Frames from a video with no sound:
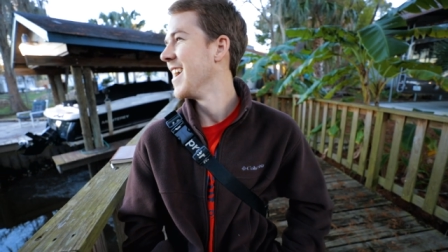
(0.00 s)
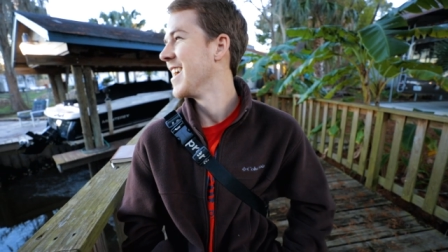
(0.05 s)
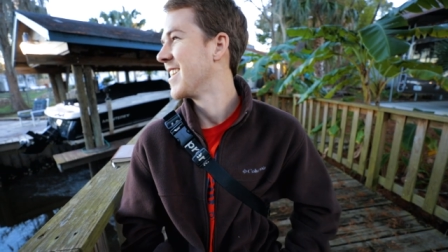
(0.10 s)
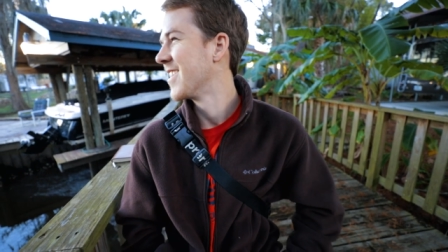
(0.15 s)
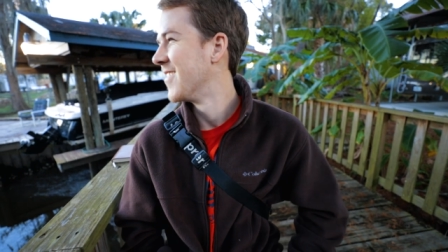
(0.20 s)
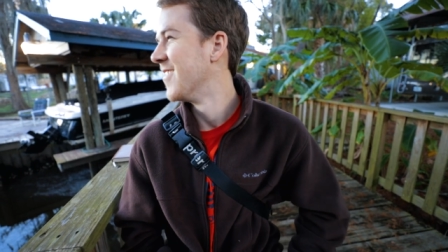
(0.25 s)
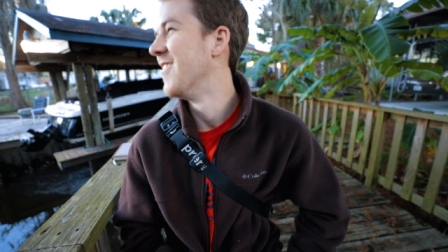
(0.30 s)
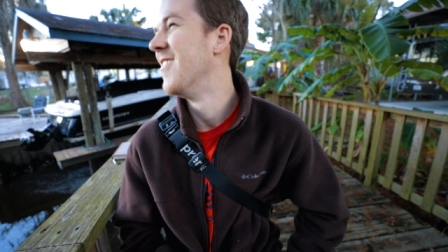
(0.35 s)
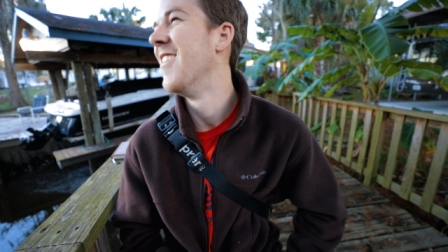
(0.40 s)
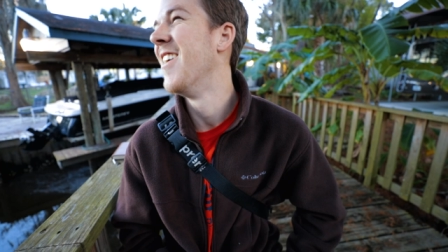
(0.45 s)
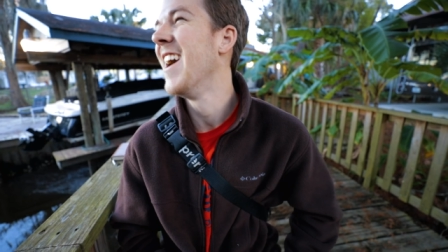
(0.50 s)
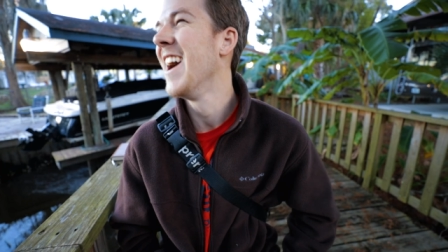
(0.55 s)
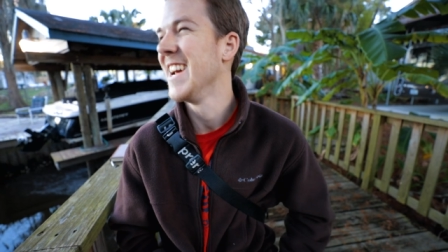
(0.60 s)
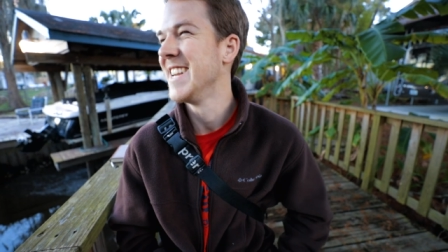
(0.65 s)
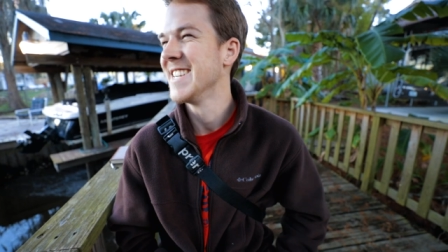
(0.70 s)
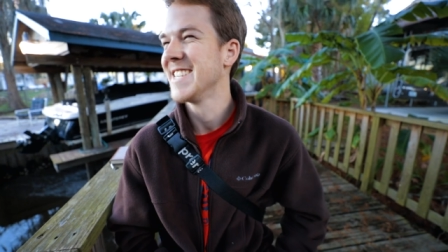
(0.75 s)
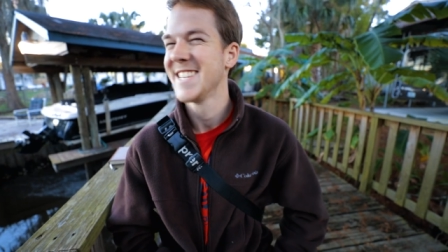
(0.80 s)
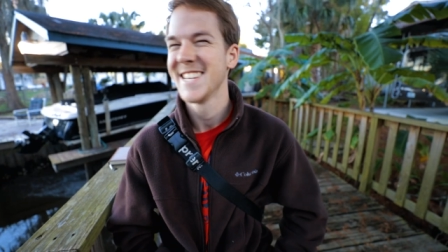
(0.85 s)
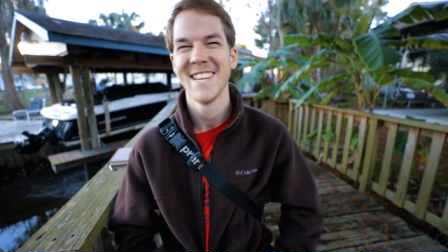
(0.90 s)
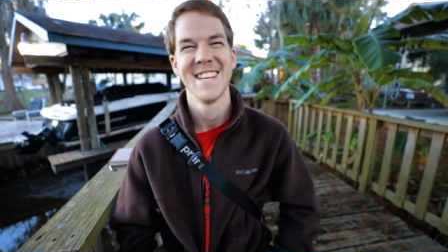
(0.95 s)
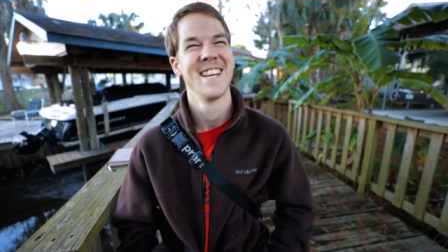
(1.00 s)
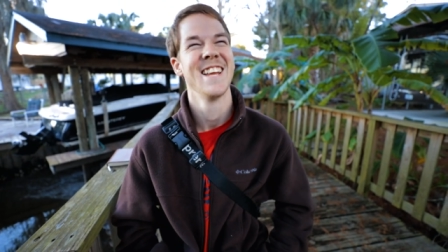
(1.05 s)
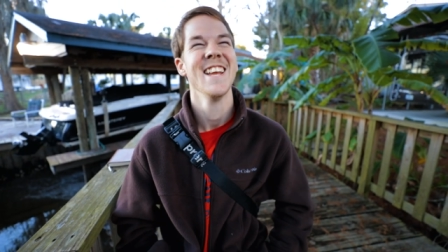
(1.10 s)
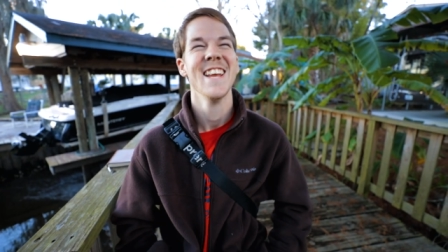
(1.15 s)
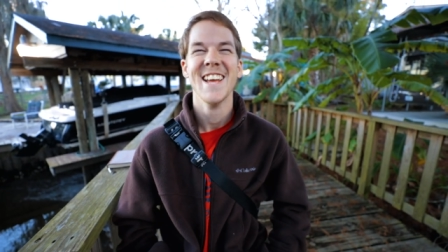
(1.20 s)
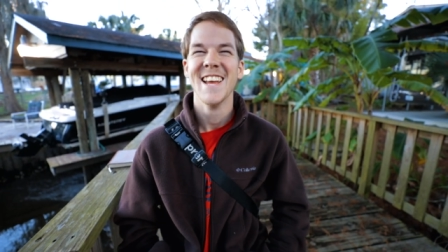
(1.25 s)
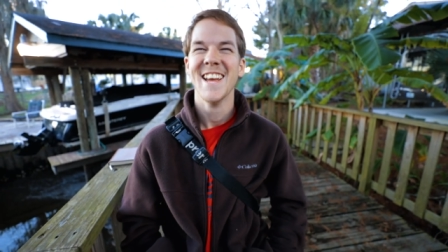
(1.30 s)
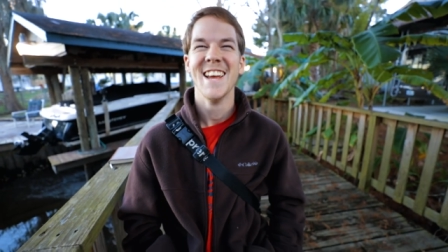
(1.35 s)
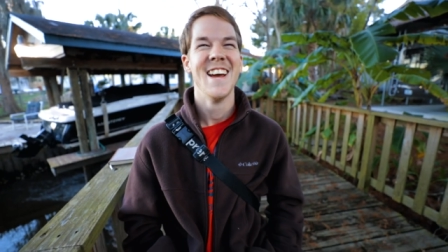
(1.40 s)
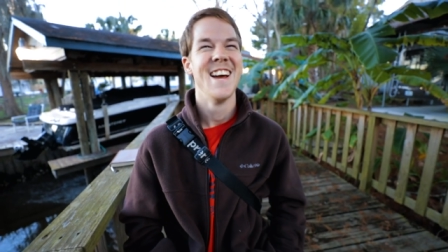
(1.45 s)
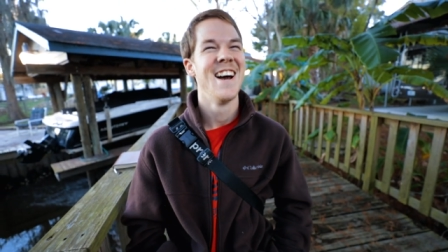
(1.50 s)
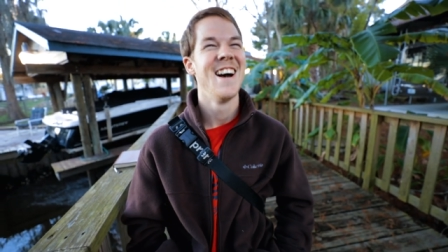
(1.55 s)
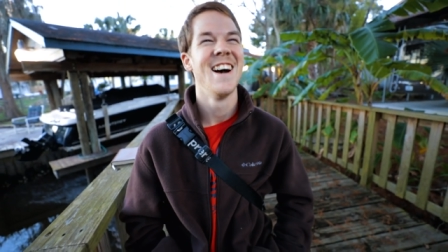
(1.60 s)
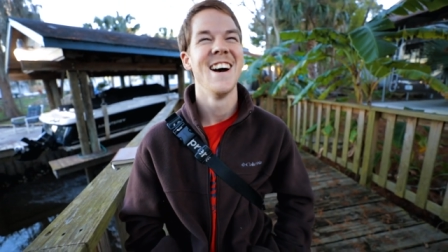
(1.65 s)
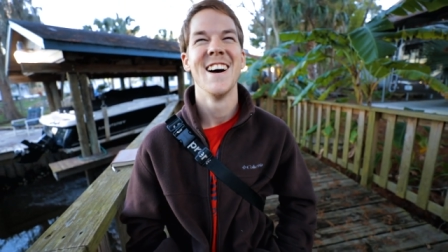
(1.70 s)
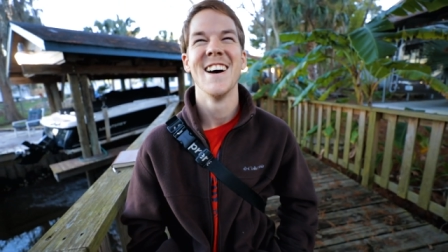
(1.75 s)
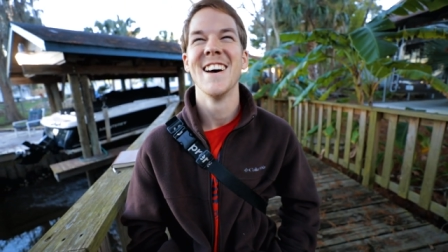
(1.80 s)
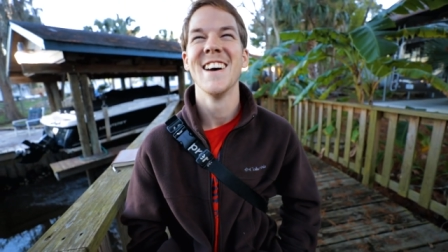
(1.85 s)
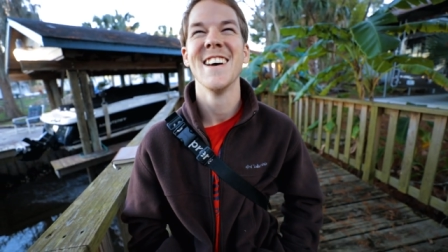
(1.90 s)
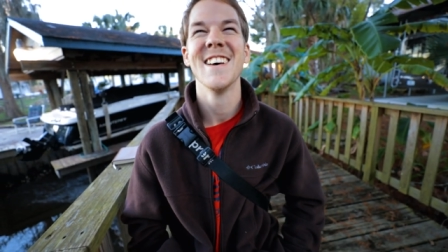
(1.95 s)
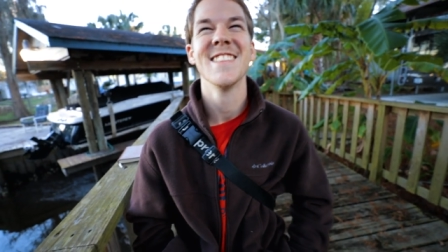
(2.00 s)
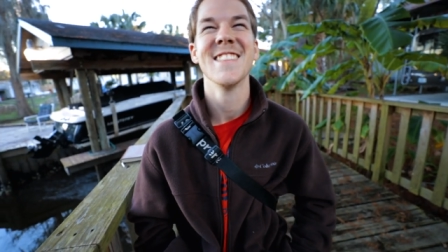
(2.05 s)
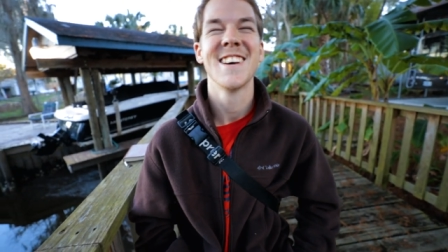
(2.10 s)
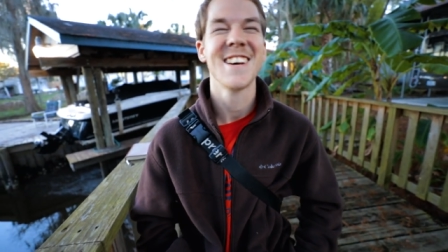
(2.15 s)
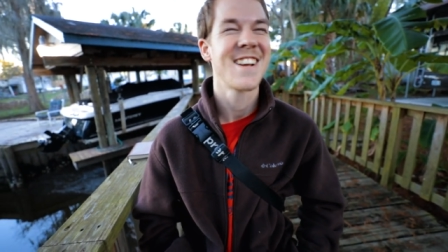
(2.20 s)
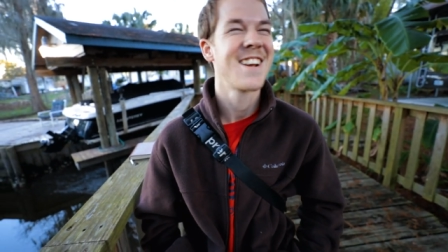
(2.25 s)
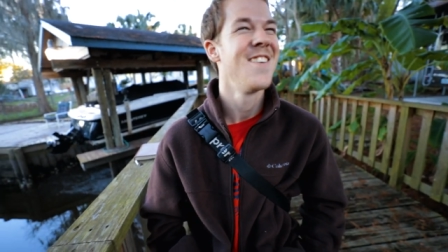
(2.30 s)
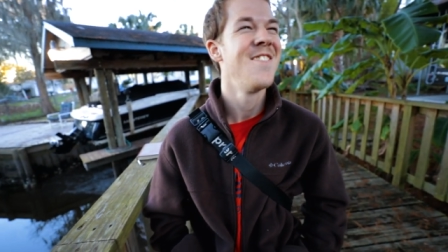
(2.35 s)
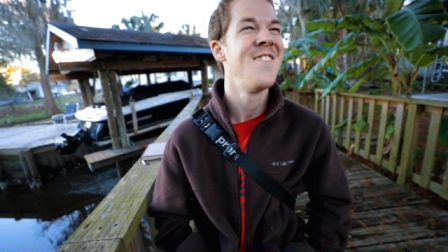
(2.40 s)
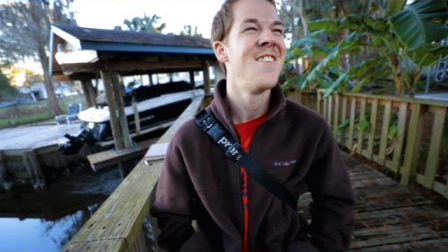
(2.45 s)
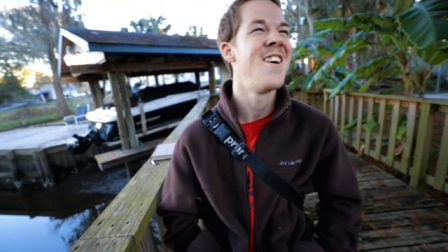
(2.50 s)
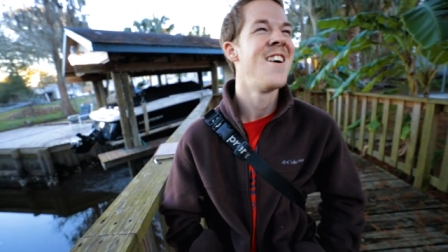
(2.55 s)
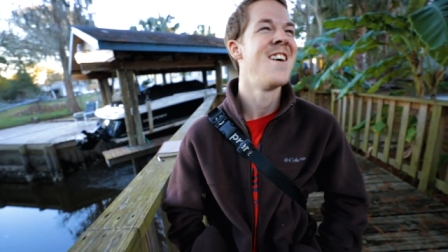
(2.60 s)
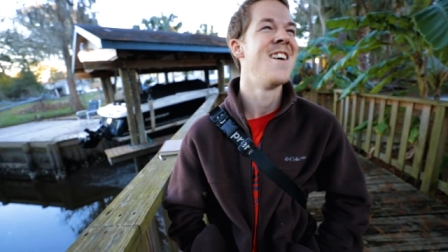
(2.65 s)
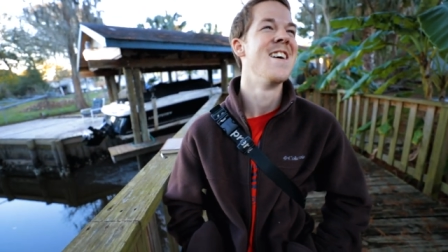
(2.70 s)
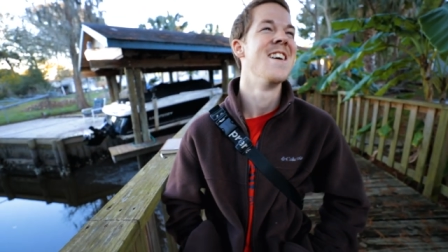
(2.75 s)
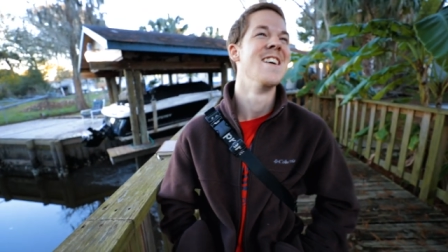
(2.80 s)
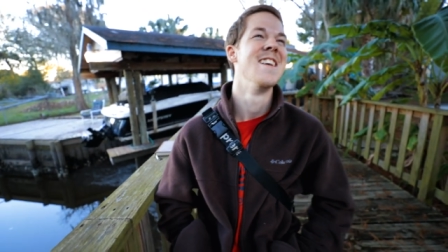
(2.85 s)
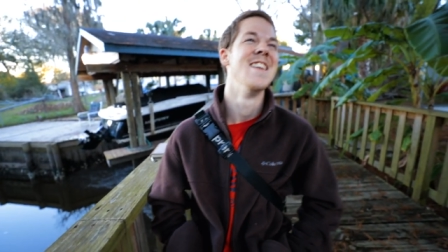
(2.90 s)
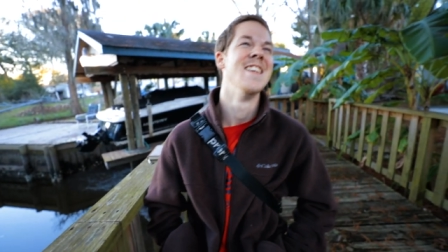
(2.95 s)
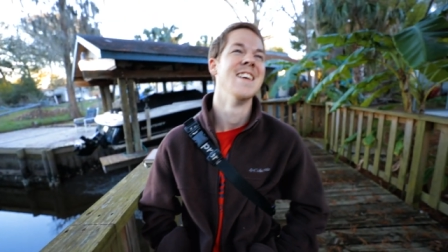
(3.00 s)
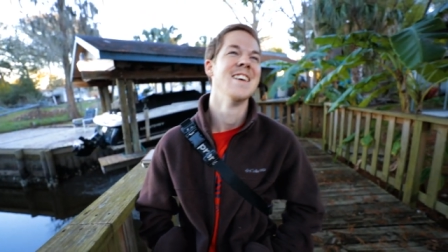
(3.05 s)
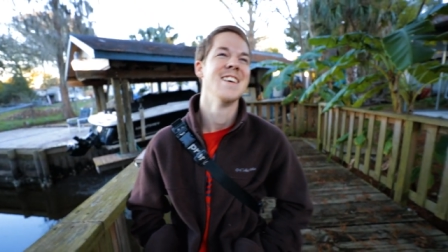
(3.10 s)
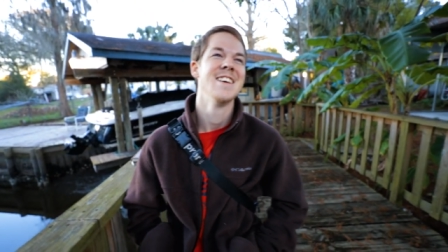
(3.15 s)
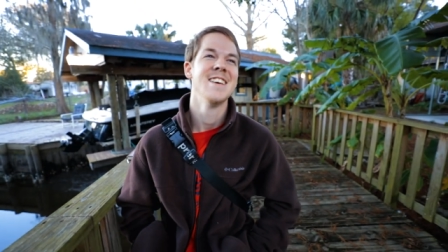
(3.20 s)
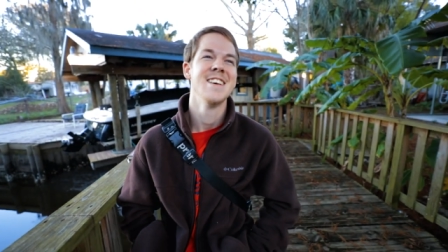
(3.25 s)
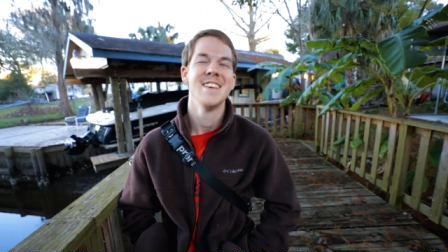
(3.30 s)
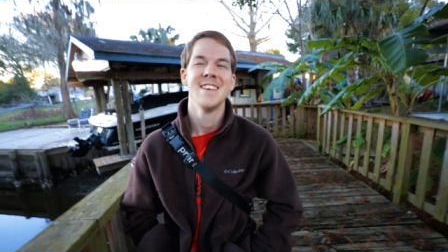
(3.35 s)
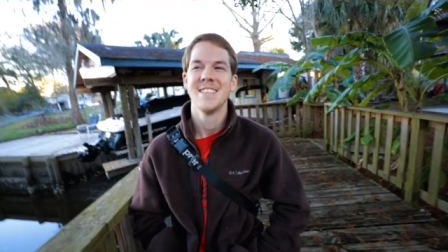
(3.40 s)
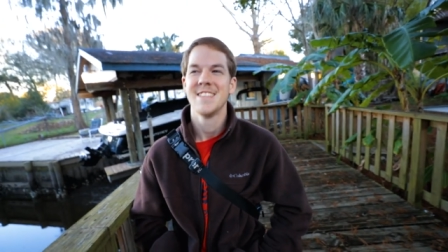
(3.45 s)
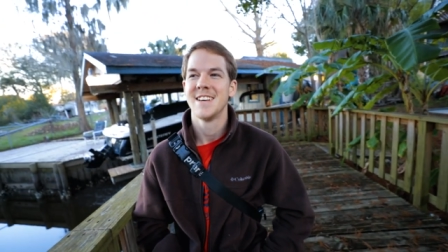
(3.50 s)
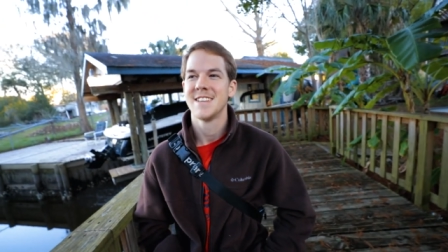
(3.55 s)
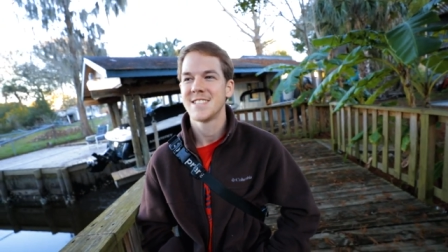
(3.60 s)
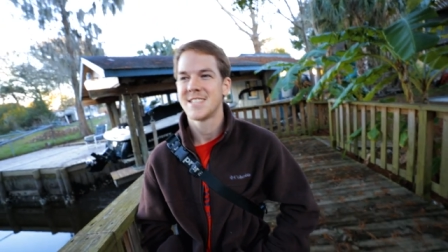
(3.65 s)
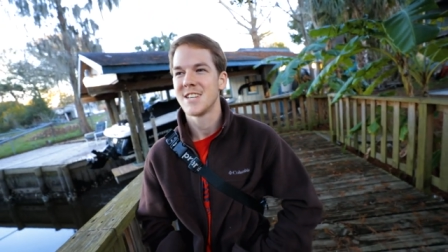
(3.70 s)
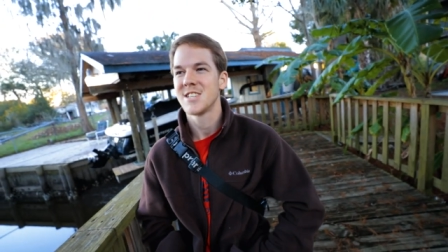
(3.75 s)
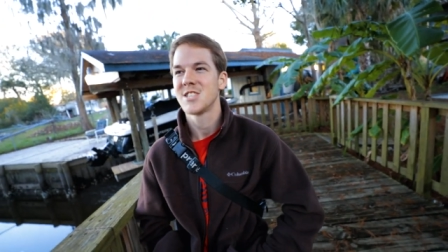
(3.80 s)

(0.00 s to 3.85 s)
like what? Oh man. Like come on. Oh dude. That's